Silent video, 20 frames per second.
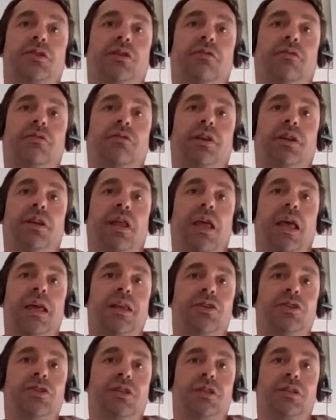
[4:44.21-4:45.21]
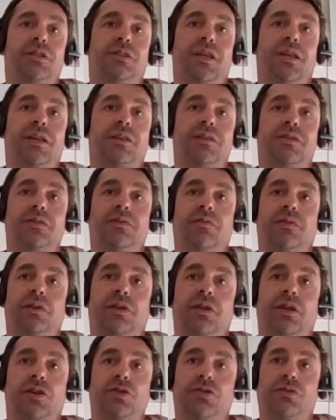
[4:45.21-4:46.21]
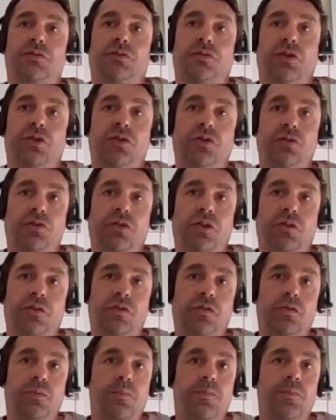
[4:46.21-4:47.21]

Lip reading: are in the energy intensive industrial uses.